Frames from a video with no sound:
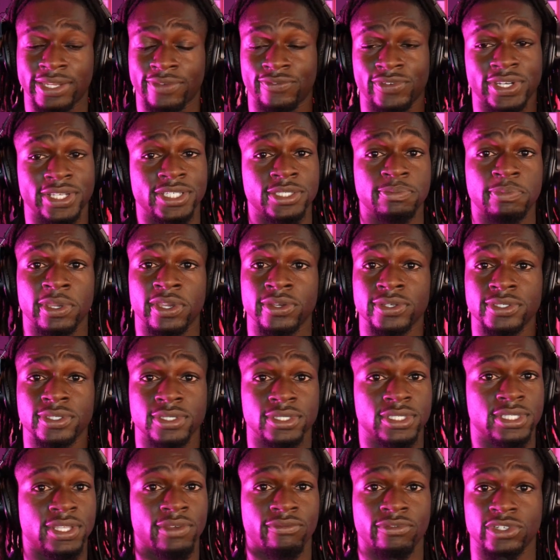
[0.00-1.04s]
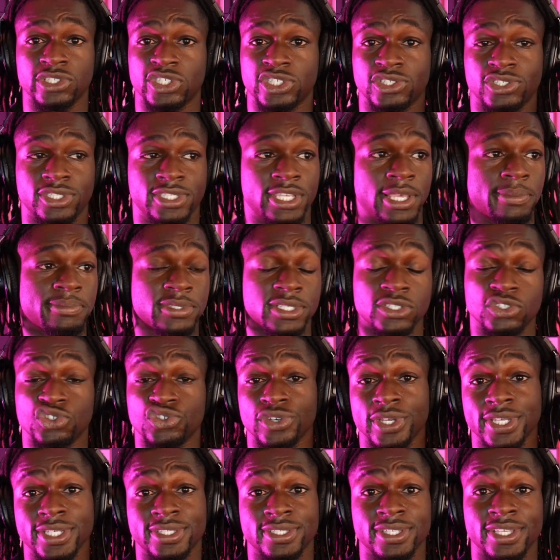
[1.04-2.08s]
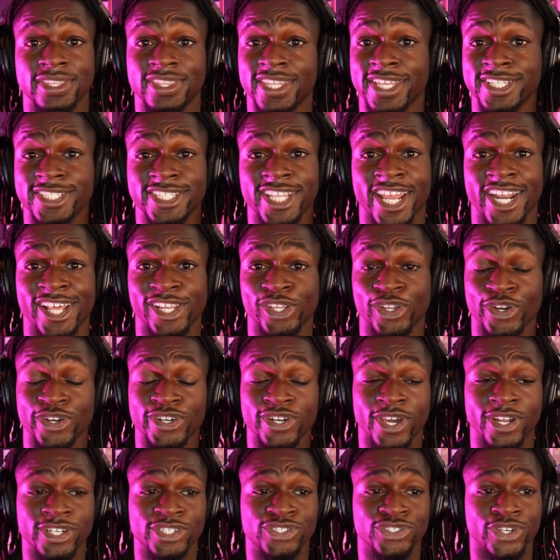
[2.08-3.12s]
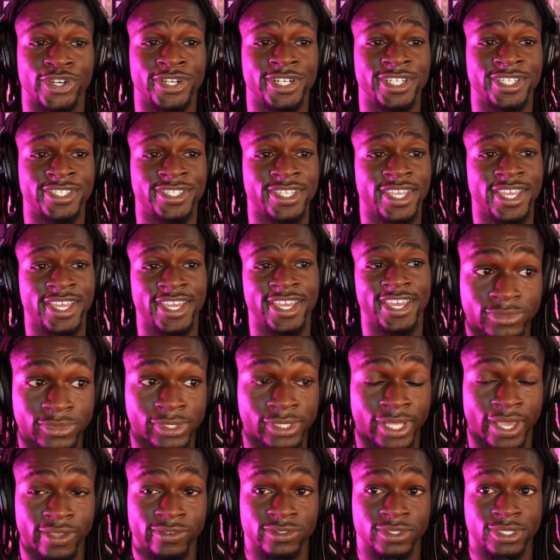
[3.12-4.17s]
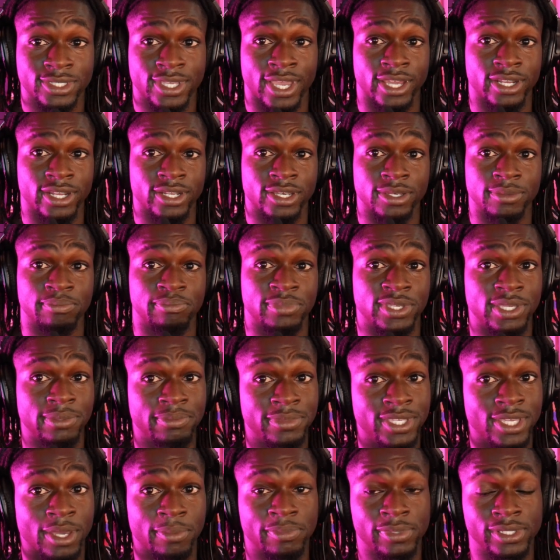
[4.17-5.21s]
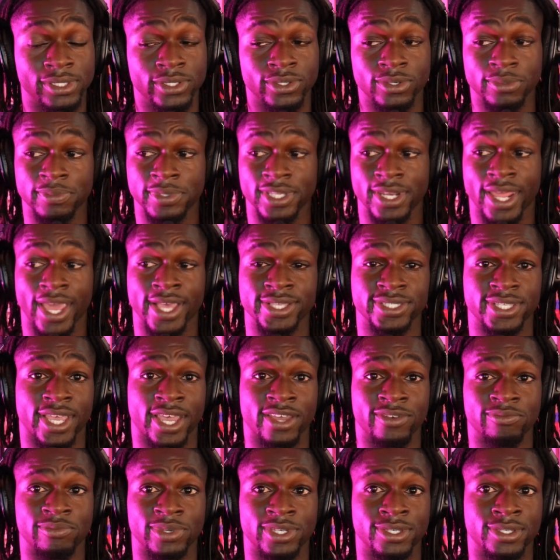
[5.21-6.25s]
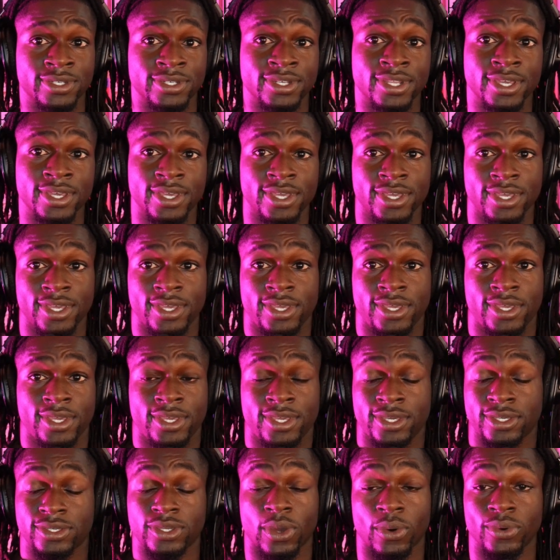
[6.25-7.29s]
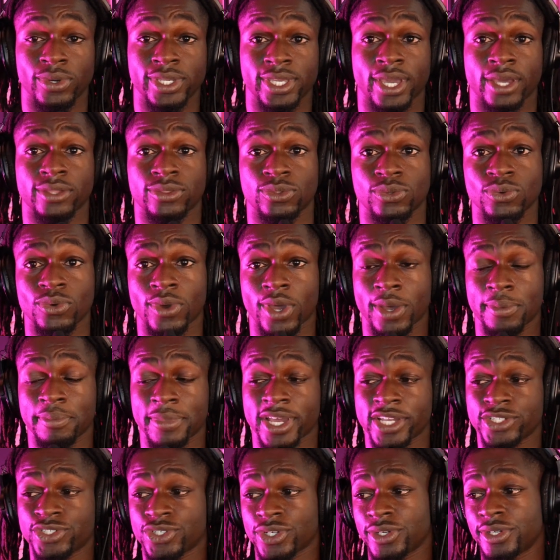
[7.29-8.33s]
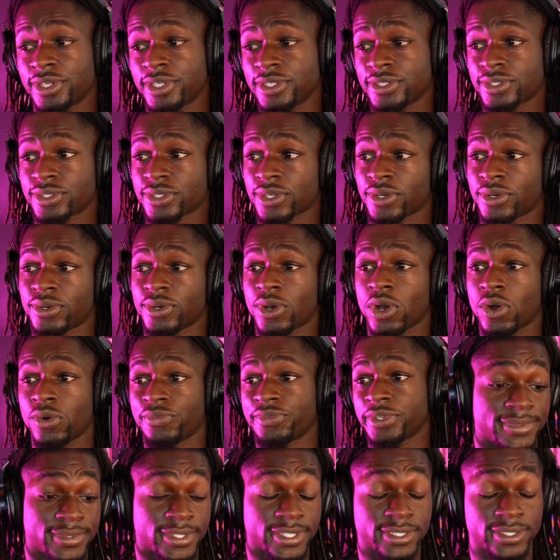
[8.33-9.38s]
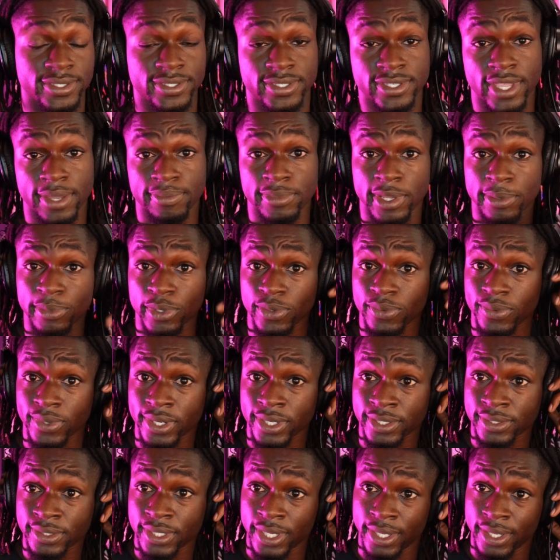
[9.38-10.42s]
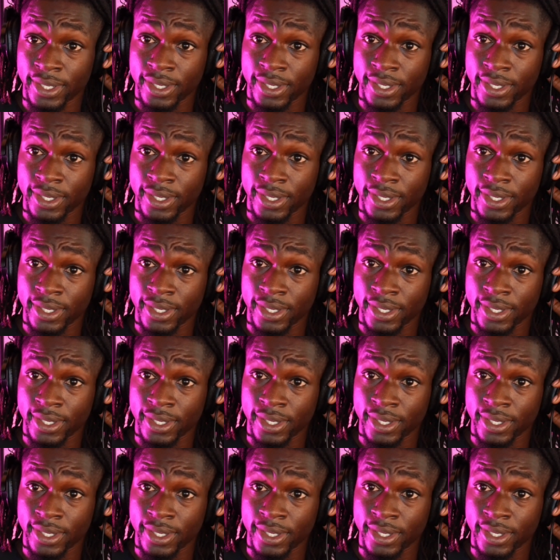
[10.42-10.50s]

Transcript: Different experiences, different tips and tricks and things that I learned on the journeys. Life's kind of beat me up a little bit as I've been going out throughout my journey. So hope this is step number one.